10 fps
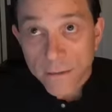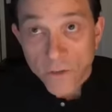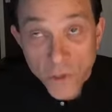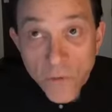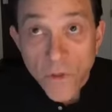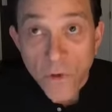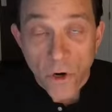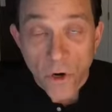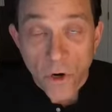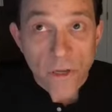do the
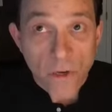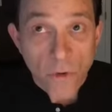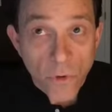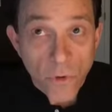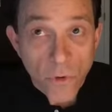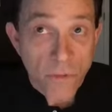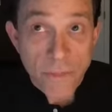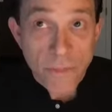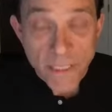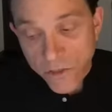work, you really shouldn't
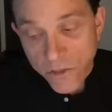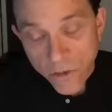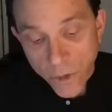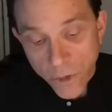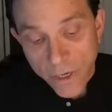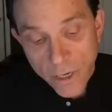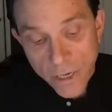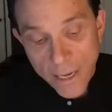be teaching the work.